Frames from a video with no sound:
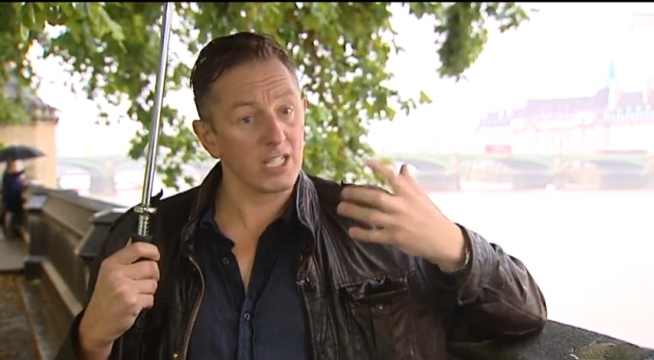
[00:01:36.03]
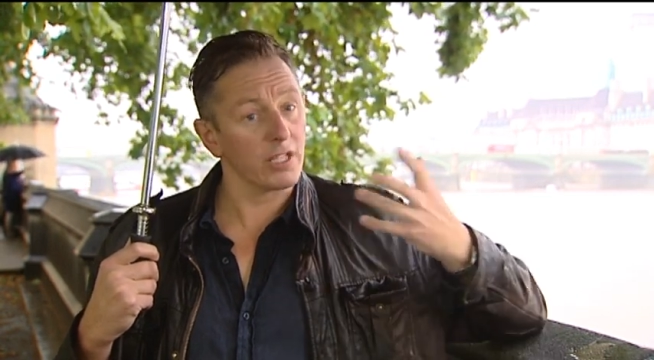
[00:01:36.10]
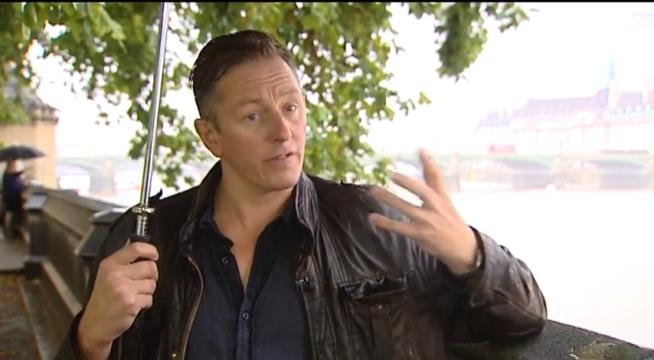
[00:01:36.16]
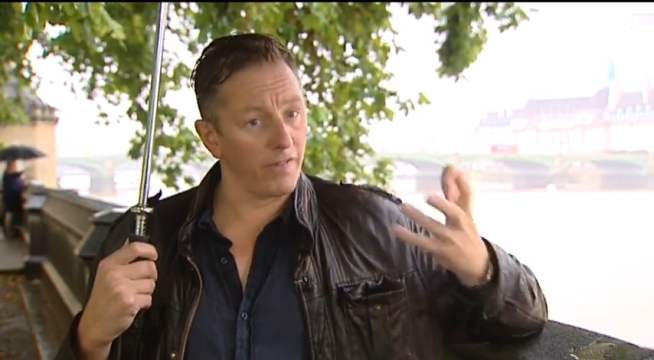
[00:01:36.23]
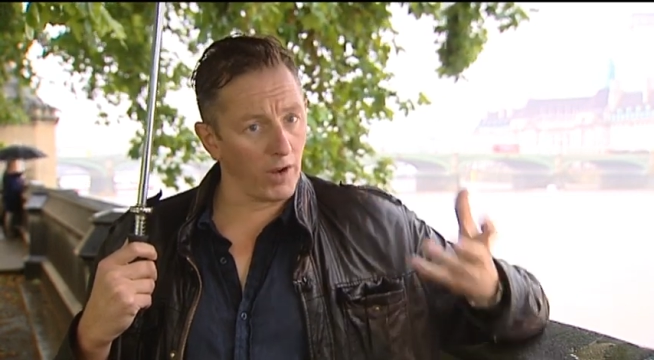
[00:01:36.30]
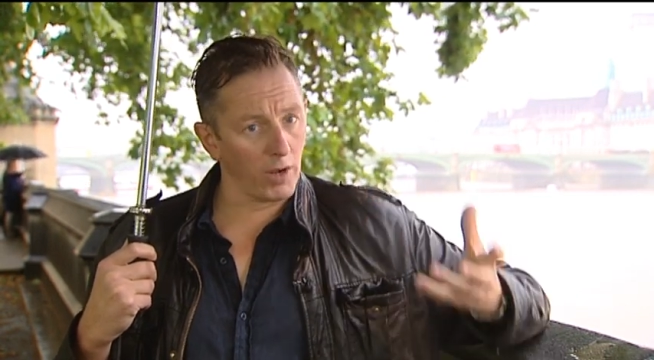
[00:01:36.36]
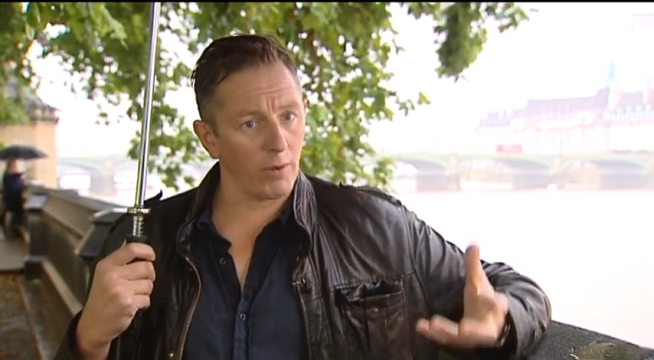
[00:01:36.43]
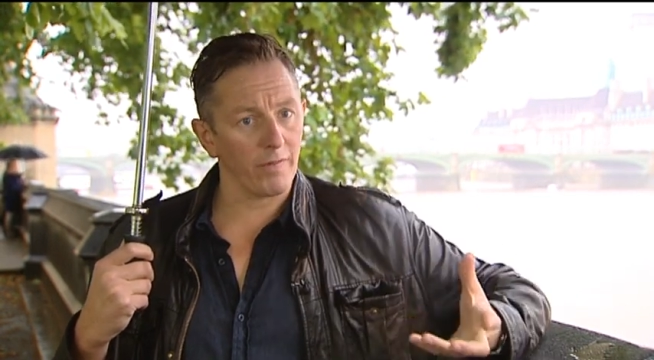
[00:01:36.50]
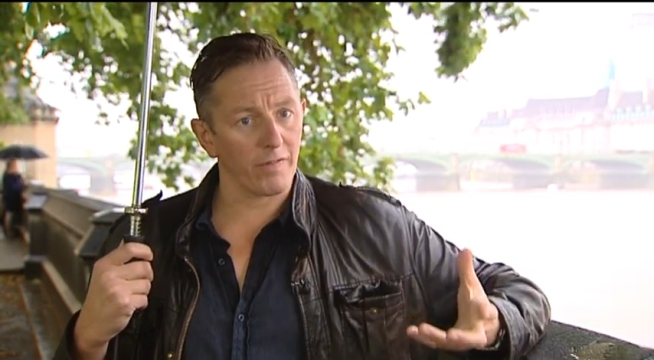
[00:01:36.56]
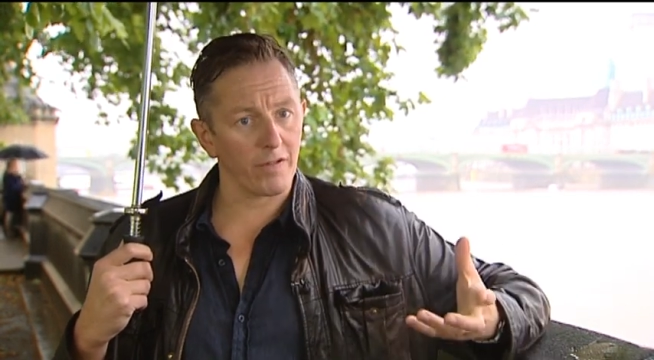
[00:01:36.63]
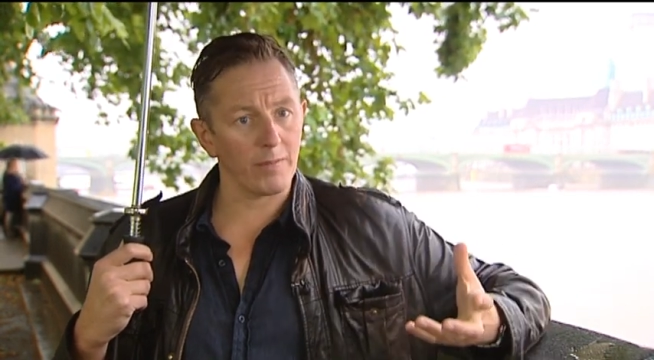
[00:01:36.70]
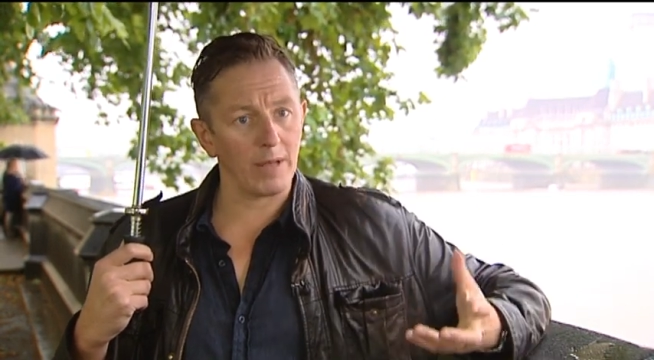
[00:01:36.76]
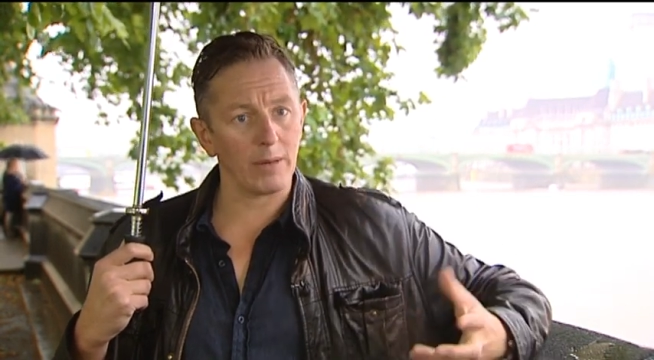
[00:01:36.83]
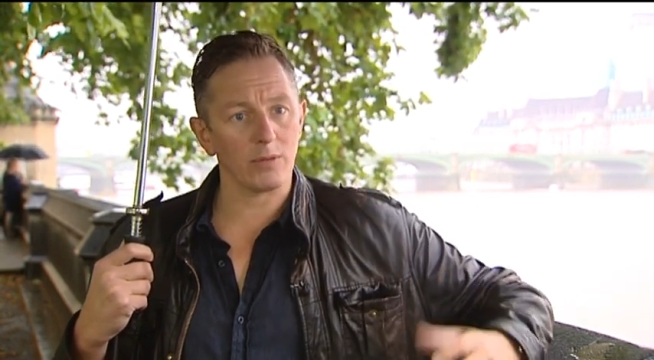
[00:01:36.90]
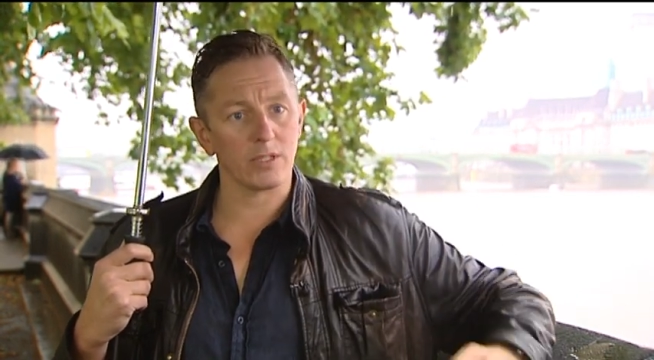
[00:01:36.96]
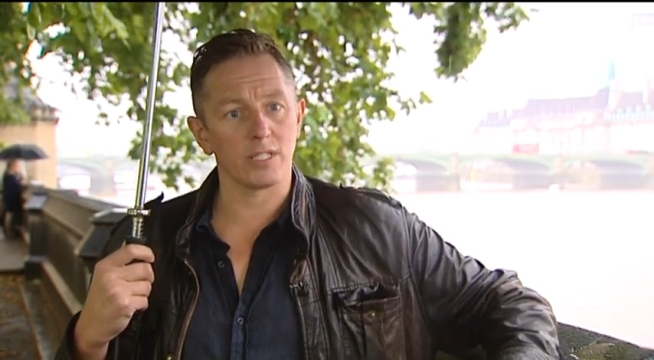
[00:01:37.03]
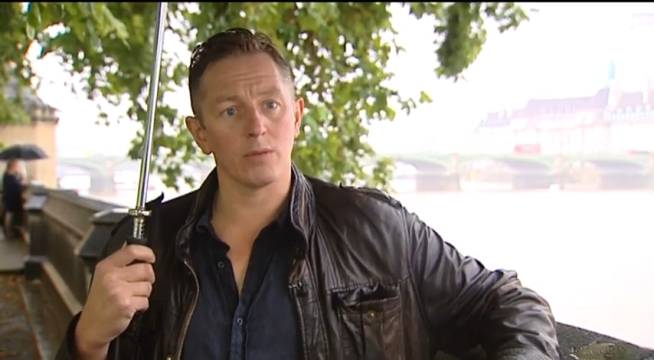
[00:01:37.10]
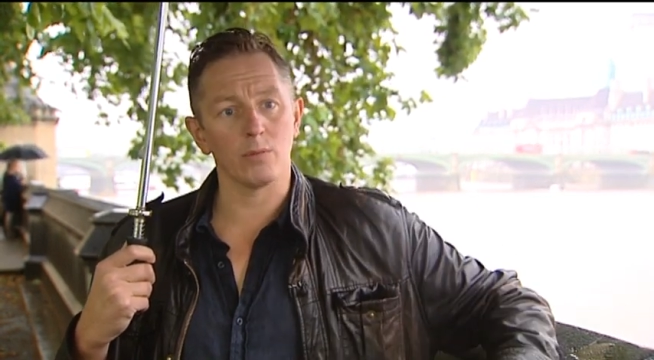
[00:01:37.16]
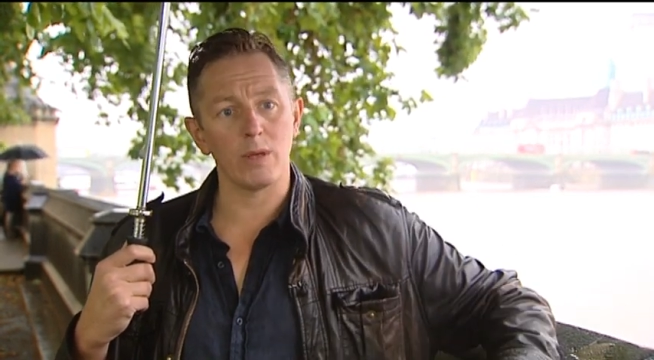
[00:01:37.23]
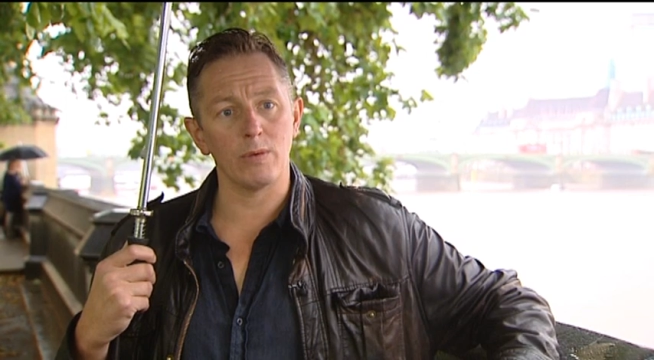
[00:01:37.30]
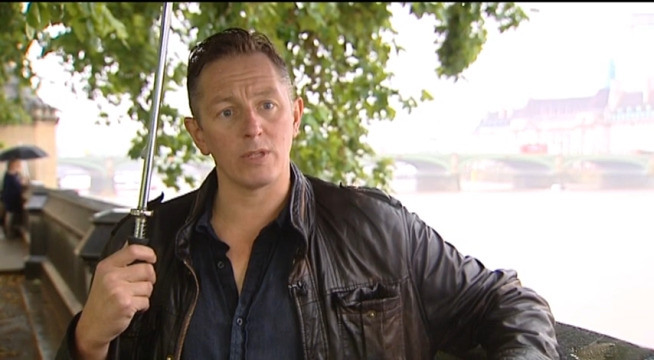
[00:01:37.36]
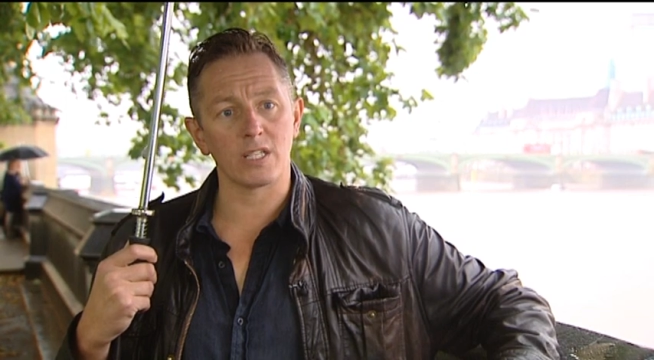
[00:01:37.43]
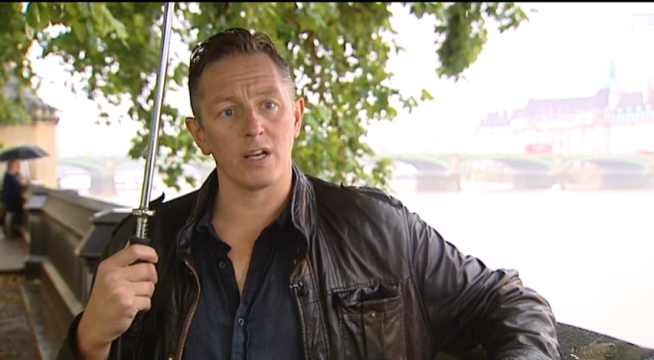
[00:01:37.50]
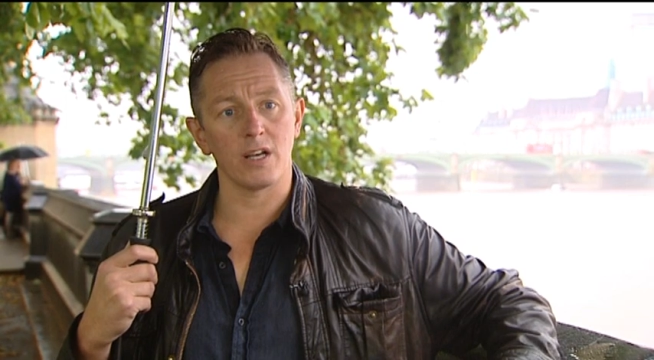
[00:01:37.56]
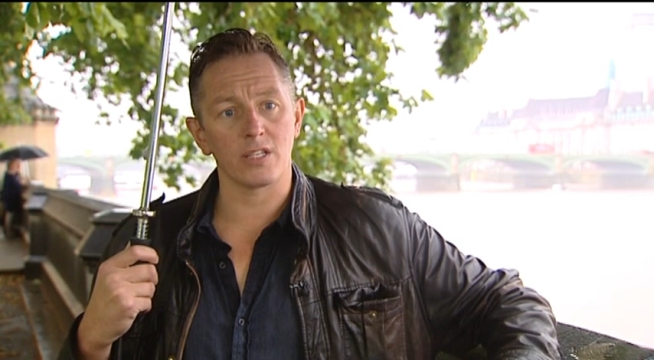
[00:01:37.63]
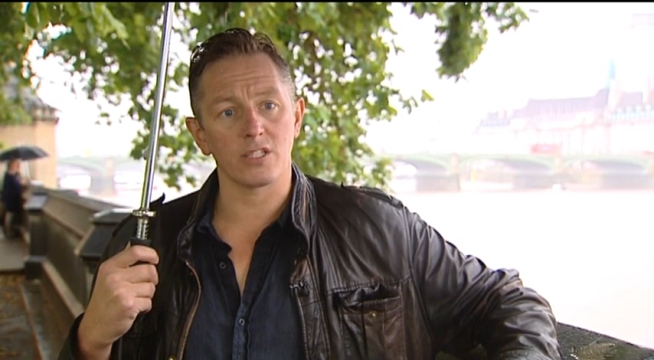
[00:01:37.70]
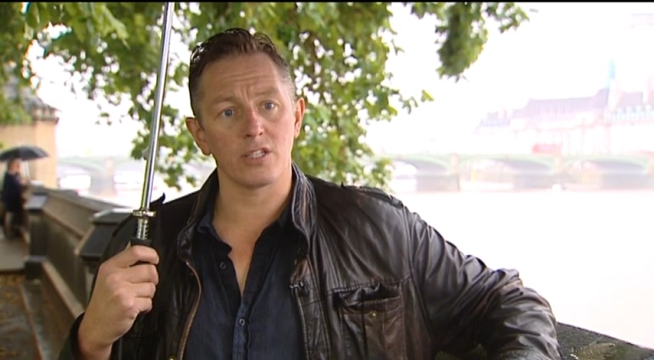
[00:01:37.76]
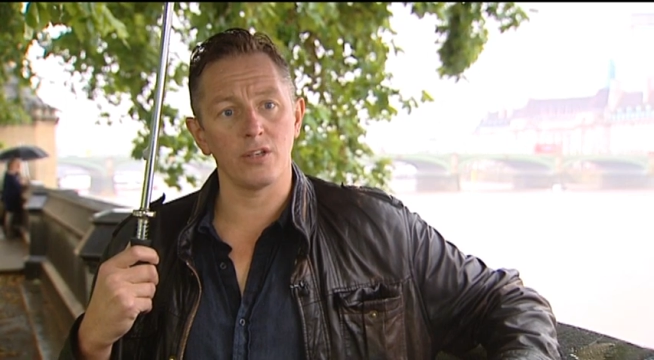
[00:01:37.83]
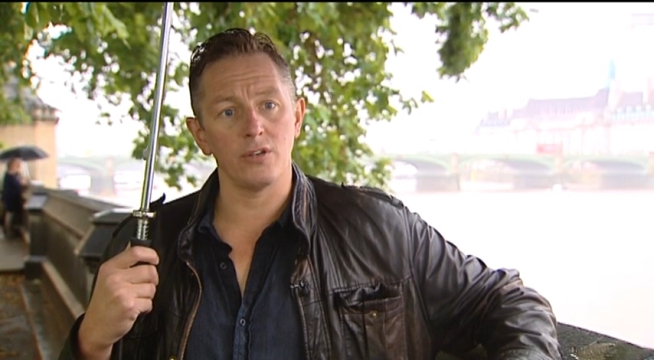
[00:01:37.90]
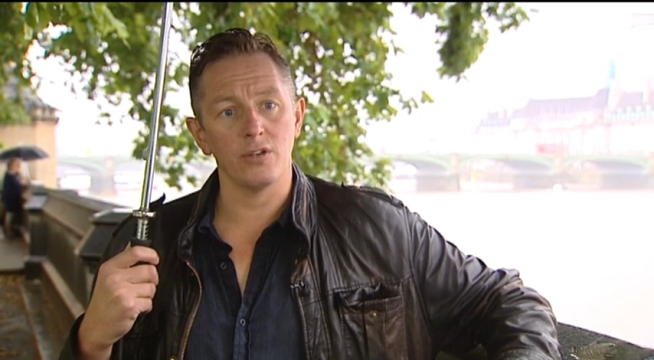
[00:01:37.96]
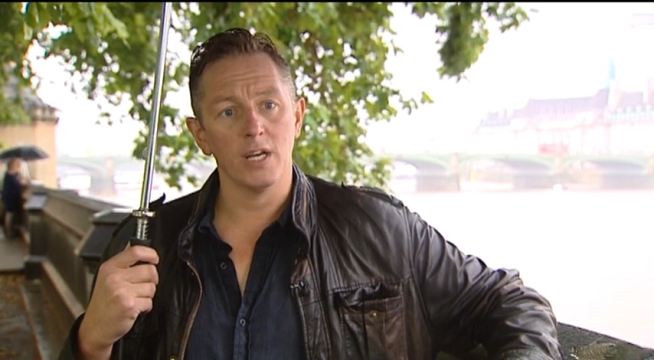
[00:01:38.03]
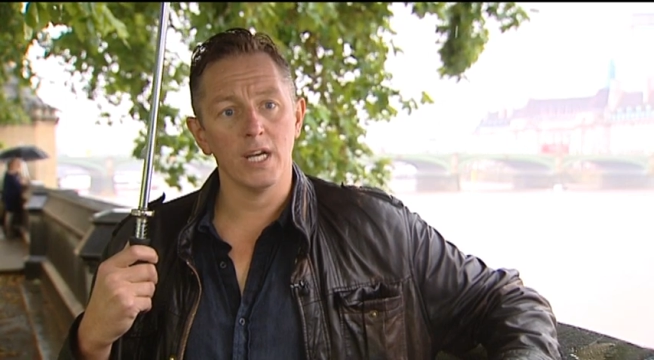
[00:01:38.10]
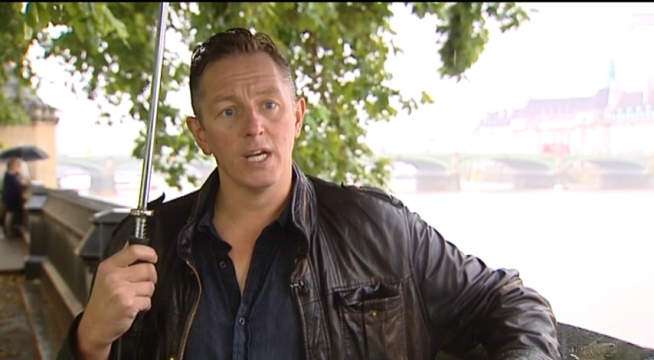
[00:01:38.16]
the follow-on from that was that we were tasked to